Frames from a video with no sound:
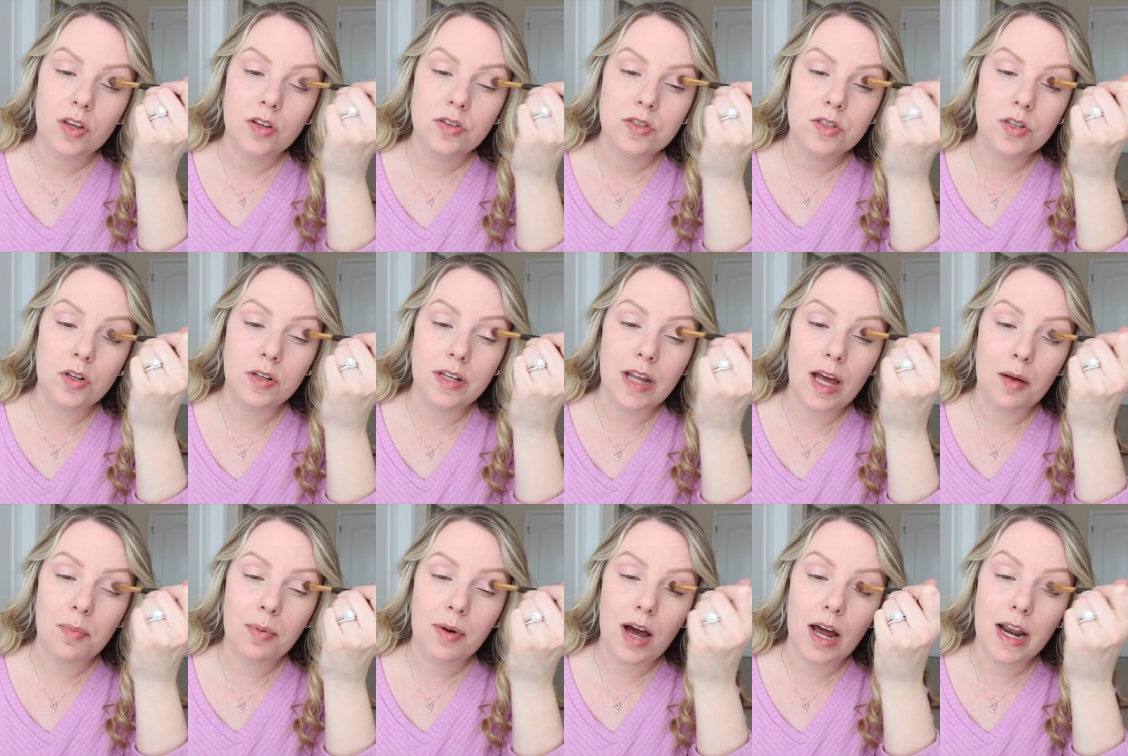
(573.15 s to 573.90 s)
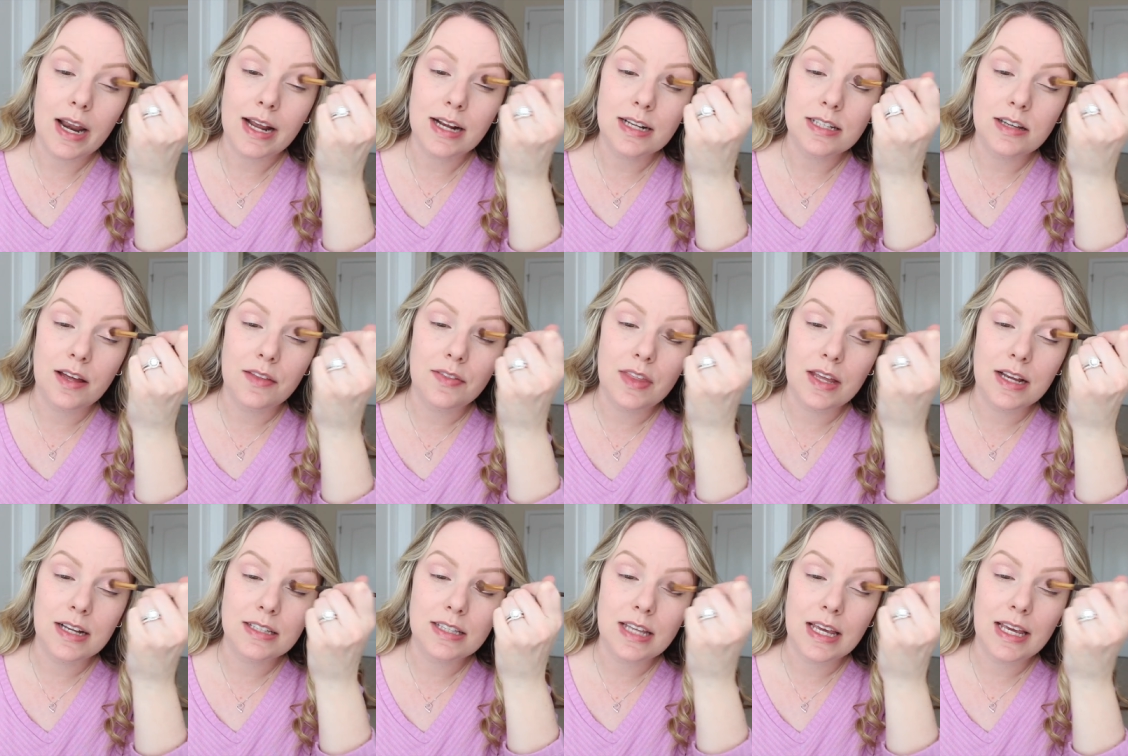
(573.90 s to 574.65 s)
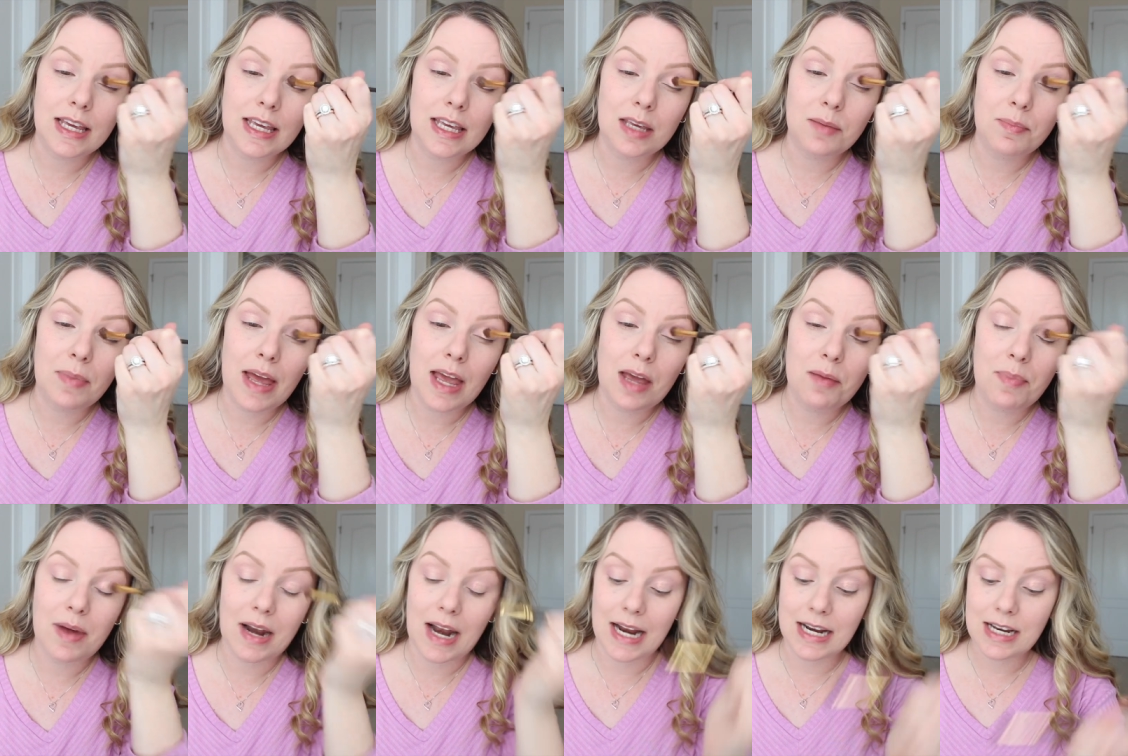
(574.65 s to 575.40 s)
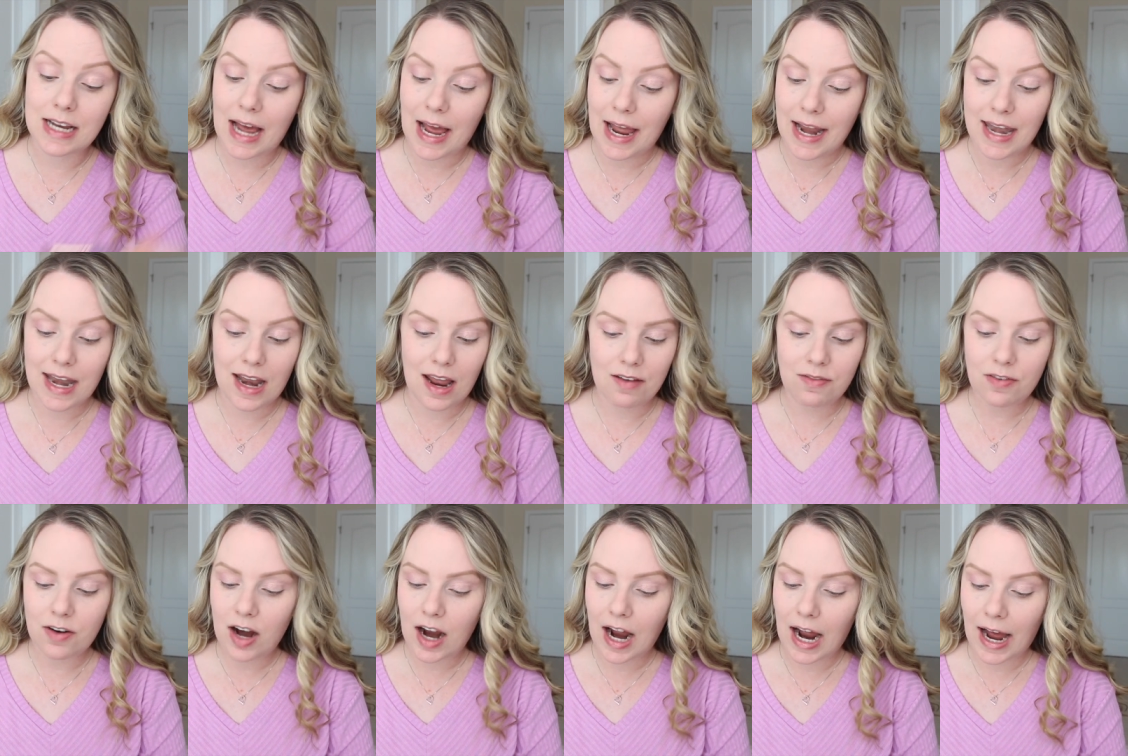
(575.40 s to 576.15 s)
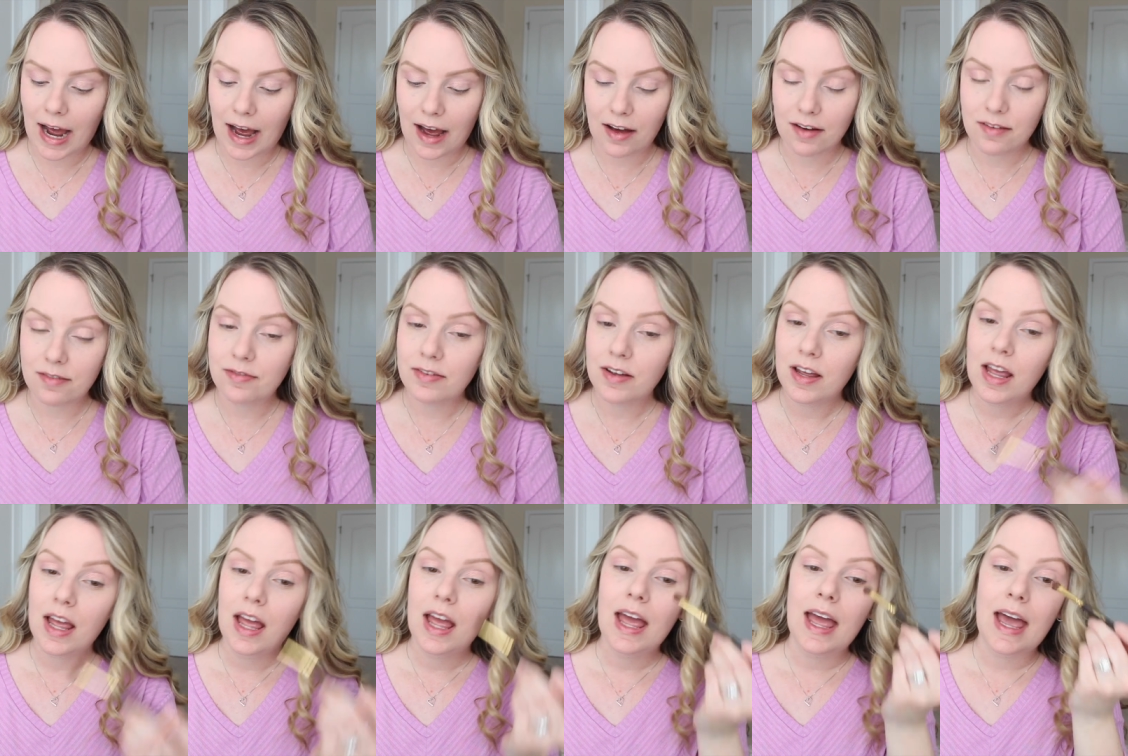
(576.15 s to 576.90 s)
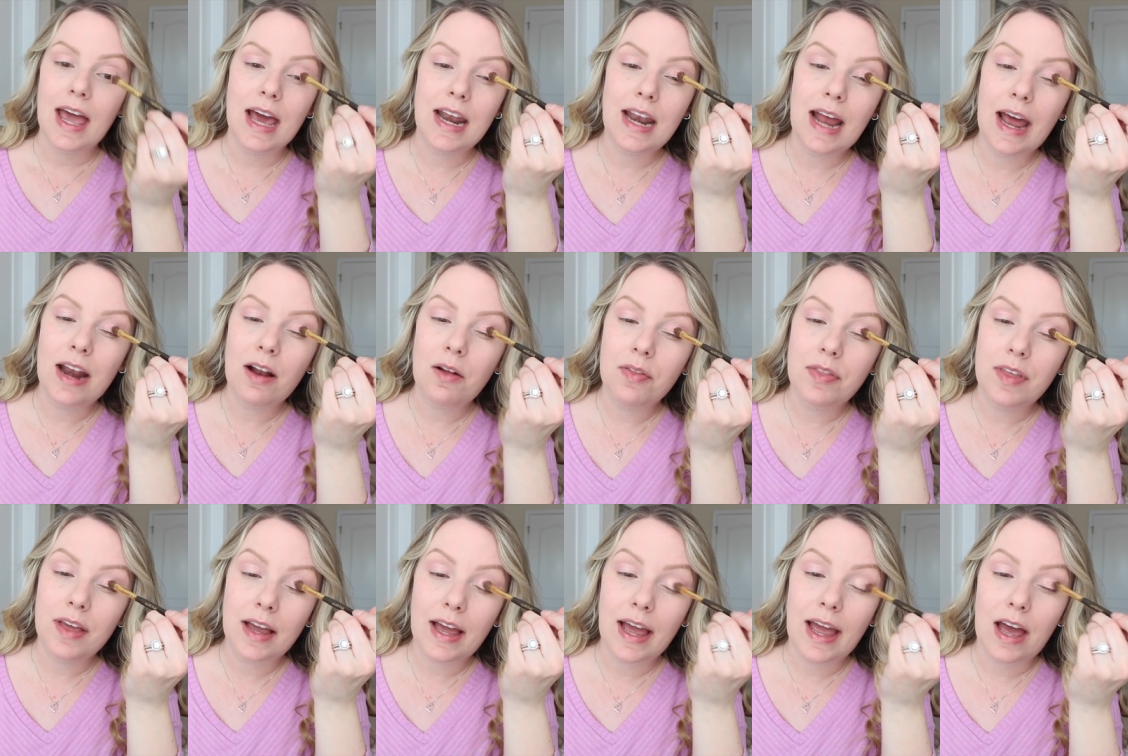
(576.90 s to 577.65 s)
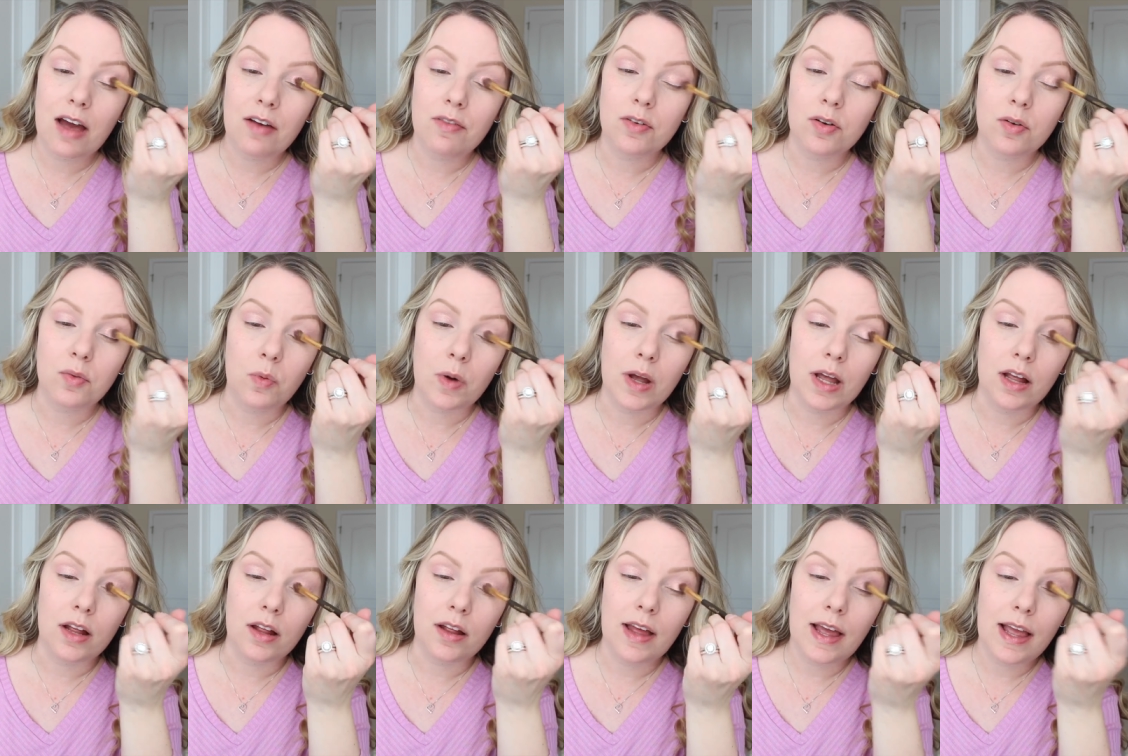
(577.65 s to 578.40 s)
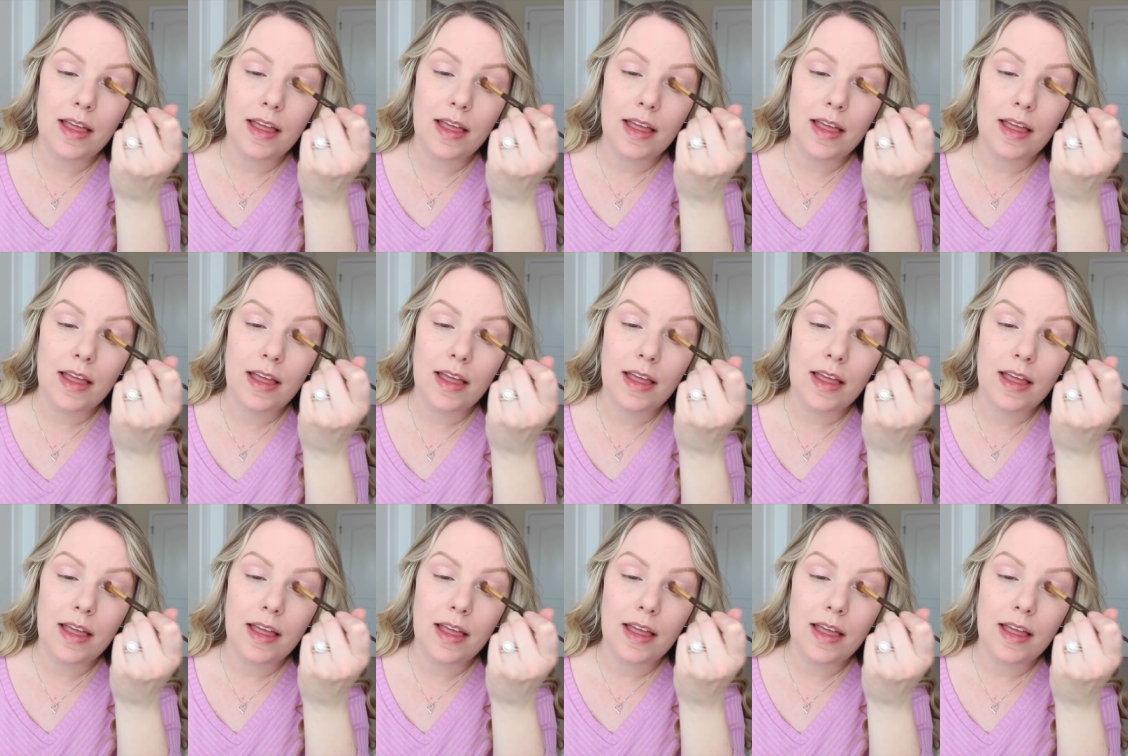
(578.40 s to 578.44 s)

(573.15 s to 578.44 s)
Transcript: sold out products on things like eBay, but I, I never have. And I don't think I ever will.